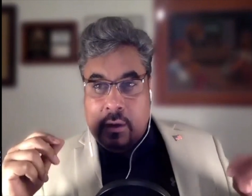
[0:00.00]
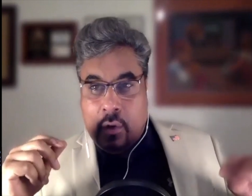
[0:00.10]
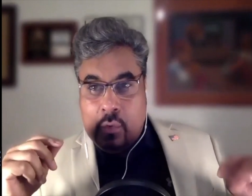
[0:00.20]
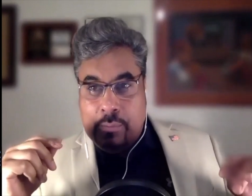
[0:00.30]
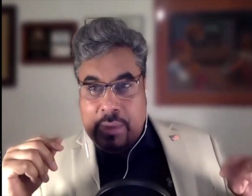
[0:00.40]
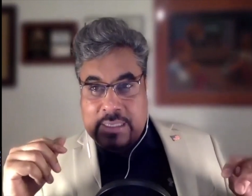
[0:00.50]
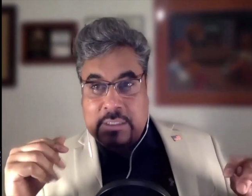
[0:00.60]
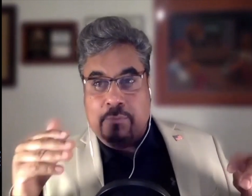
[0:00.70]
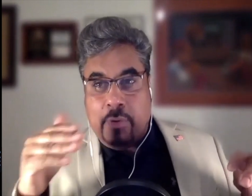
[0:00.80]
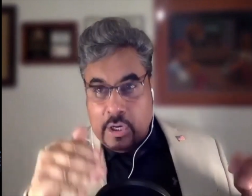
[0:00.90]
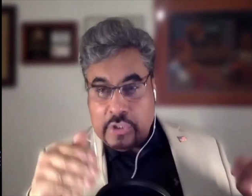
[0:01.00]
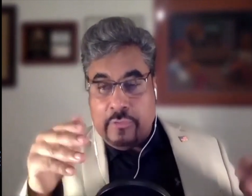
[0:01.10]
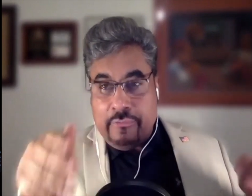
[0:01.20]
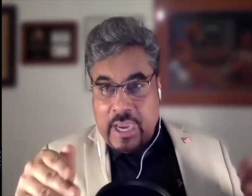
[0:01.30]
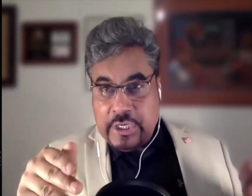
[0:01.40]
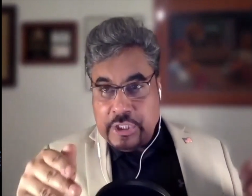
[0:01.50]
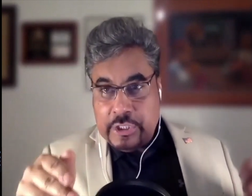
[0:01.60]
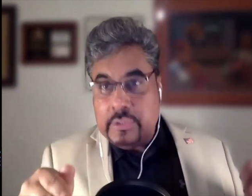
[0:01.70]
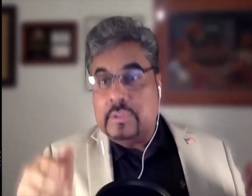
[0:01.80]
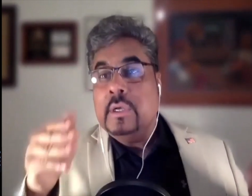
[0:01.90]
Gold-based partial
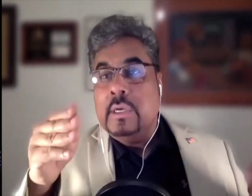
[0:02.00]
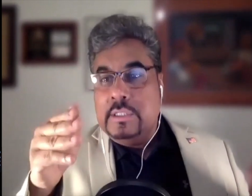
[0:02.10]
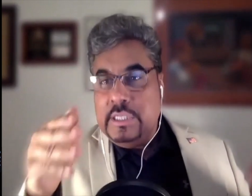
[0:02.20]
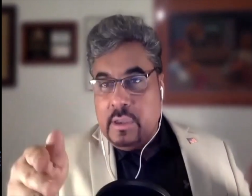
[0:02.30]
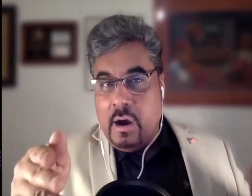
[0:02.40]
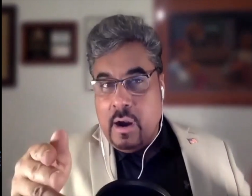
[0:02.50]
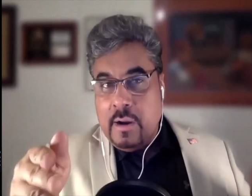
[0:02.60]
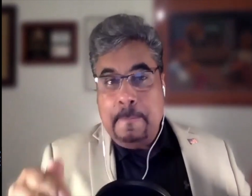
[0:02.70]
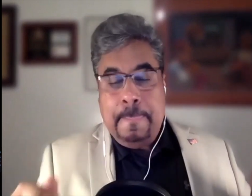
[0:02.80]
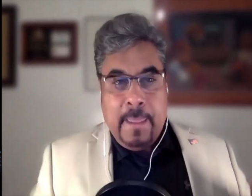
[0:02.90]
fractional dinar,